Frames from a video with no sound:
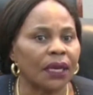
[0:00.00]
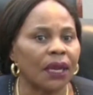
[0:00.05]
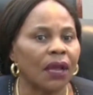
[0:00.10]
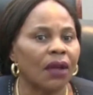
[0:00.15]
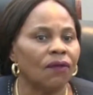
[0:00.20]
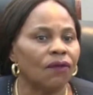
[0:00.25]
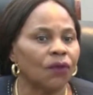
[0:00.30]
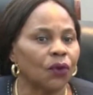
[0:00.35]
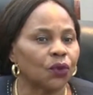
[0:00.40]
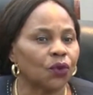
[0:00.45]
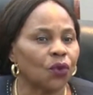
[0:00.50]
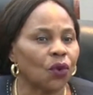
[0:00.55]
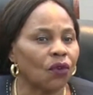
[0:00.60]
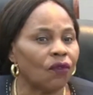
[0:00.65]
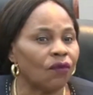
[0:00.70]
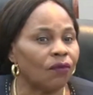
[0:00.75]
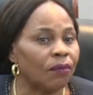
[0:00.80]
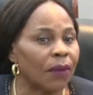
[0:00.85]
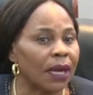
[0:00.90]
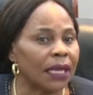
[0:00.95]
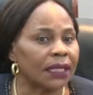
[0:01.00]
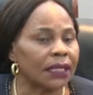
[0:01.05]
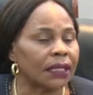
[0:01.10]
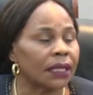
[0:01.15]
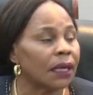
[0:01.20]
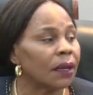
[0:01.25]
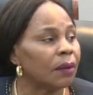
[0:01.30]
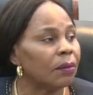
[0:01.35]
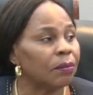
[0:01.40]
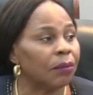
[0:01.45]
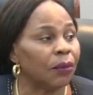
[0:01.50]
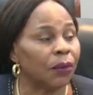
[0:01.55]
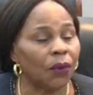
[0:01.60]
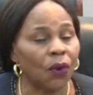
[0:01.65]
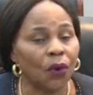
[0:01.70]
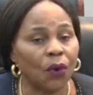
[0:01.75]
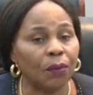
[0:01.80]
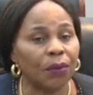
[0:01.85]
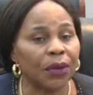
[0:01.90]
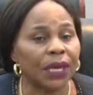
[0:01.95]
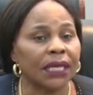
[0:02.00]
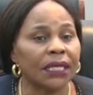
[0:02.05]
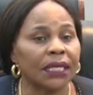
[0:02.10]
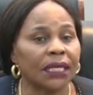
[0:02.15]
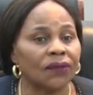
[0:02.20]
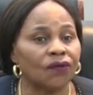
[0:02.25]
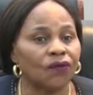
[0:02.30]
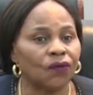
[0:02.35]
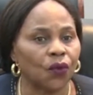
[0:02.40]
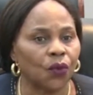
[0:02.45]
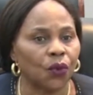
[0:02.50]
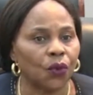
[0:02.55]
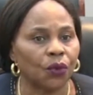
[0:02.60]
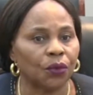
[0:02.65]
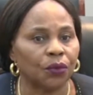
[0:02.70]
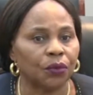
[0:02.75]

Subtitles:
for 12 months or paid in full.